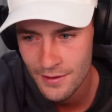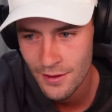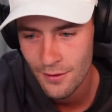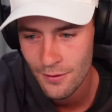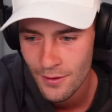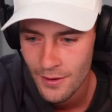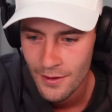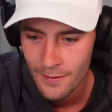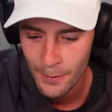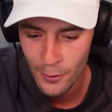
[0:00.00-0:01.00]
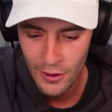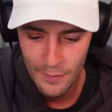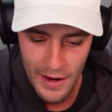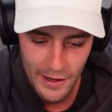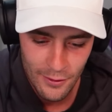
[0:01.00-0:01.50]
So not
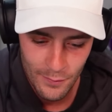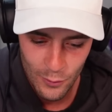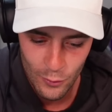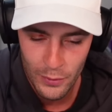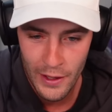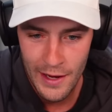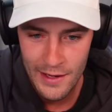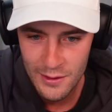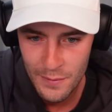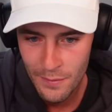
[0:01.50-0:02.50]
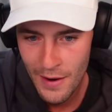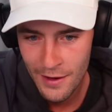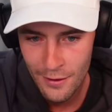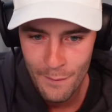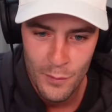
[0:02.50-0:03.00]
only making them good players, but
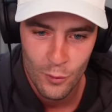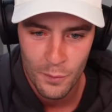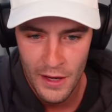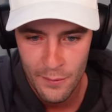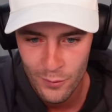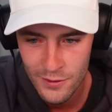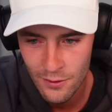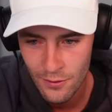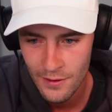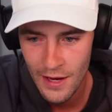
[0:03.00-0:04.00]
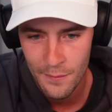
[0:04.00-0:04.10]
making them good people too, and